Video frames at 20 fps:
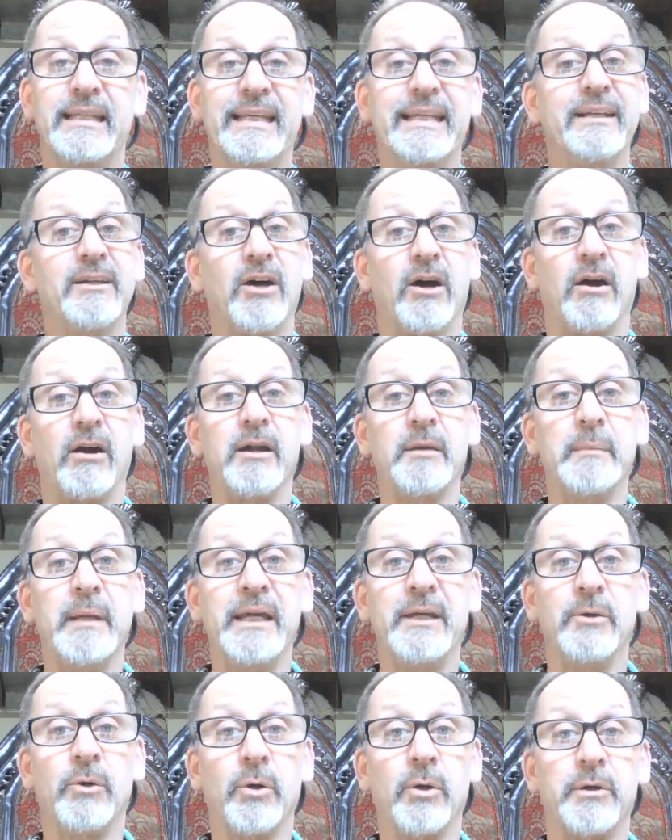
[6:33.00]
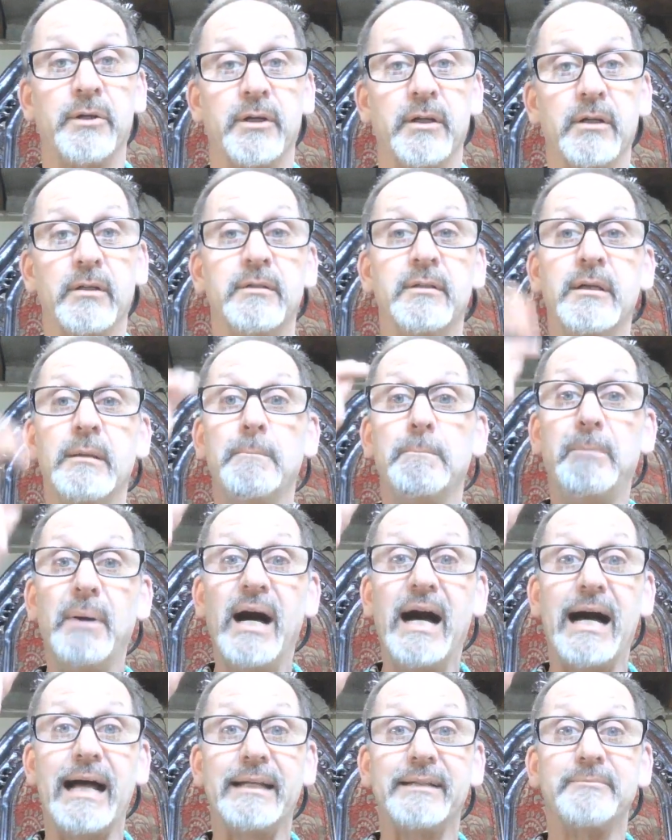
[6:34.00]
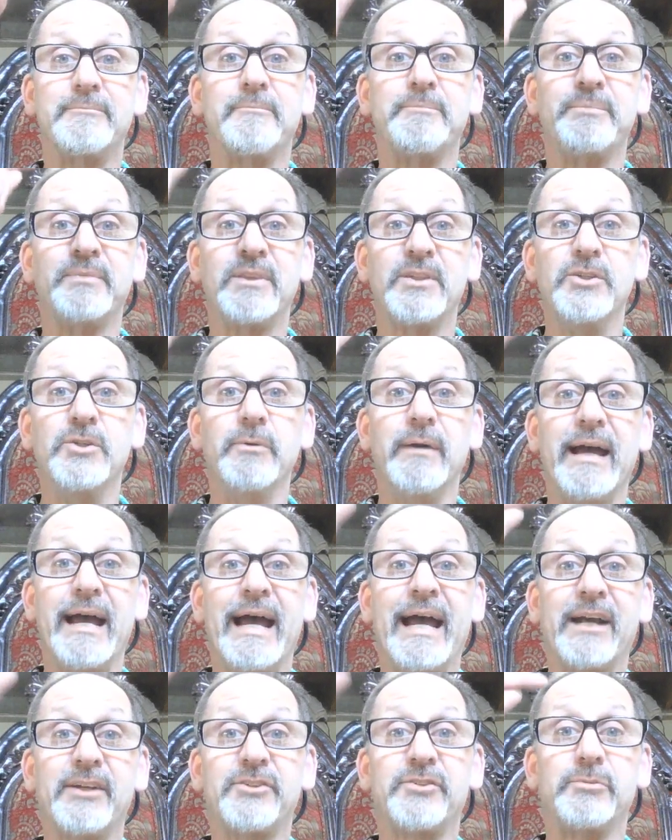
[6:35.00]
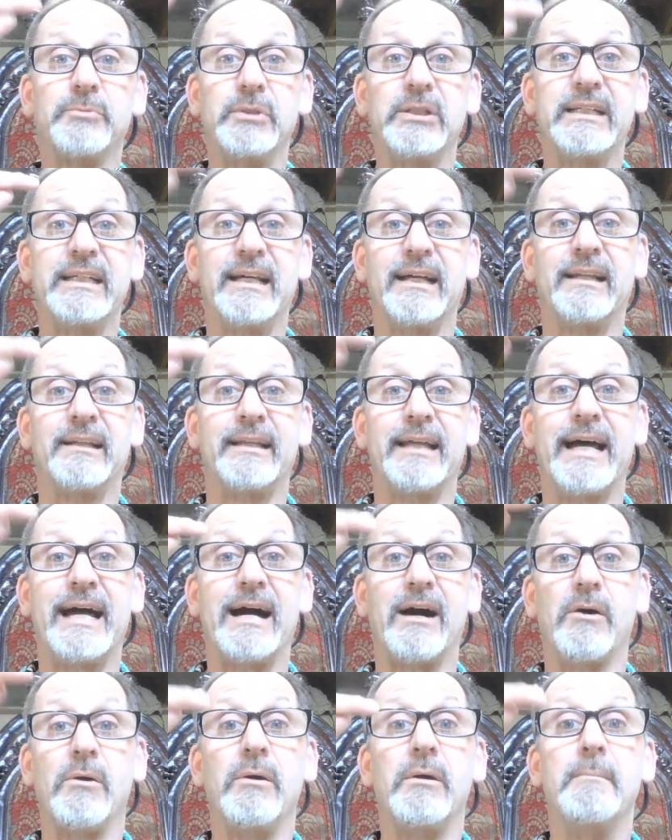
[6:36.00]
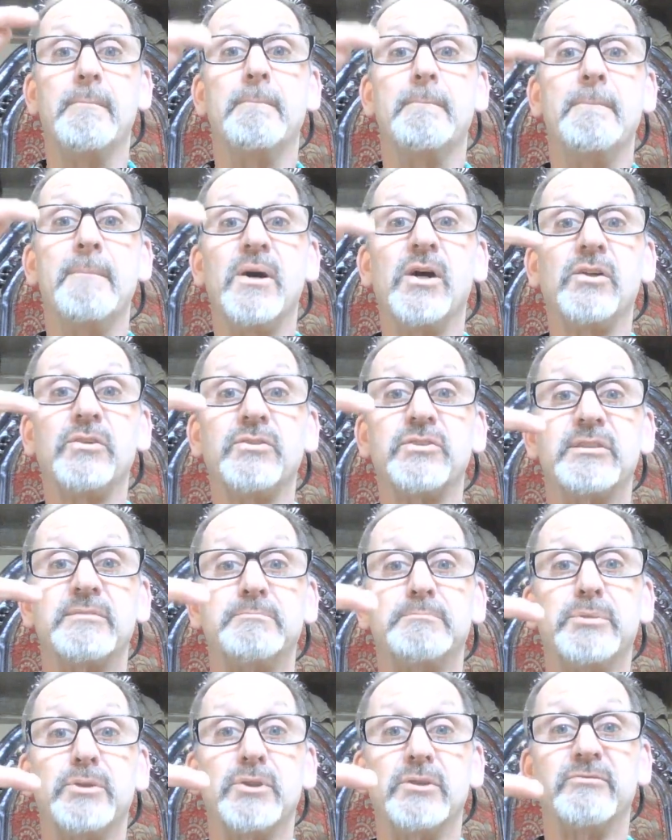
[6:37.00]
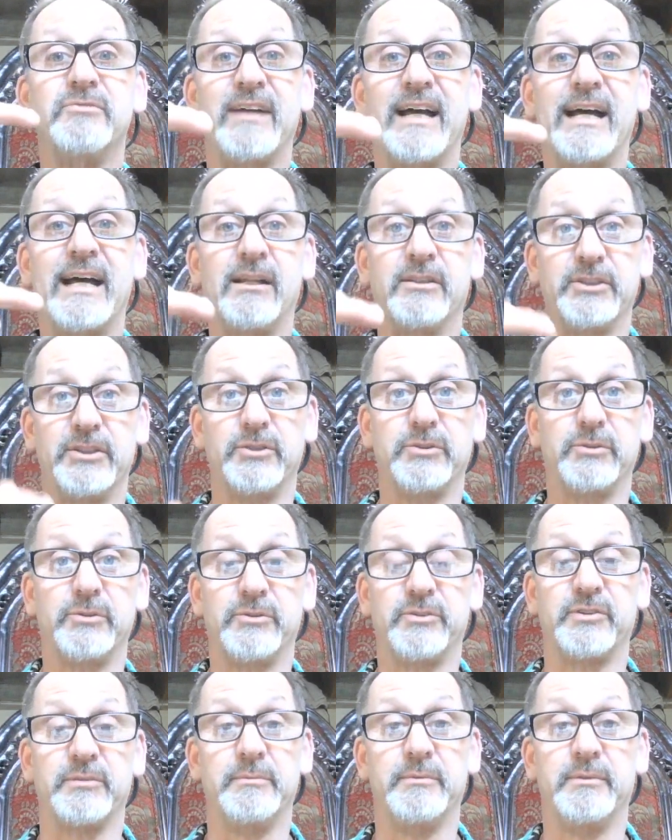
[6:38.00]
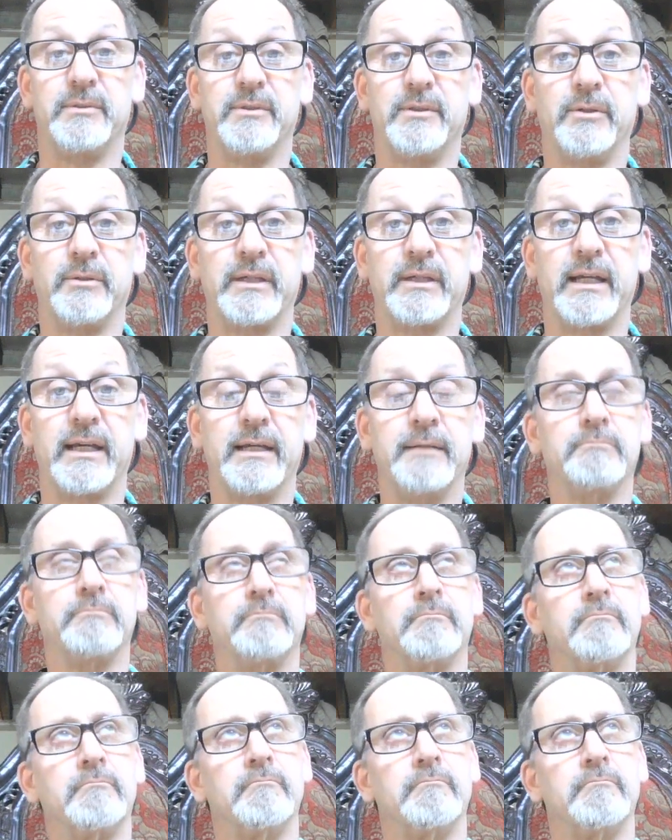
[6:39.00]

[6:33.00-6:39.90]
in RMA order, but you actually allow multiple values, okay?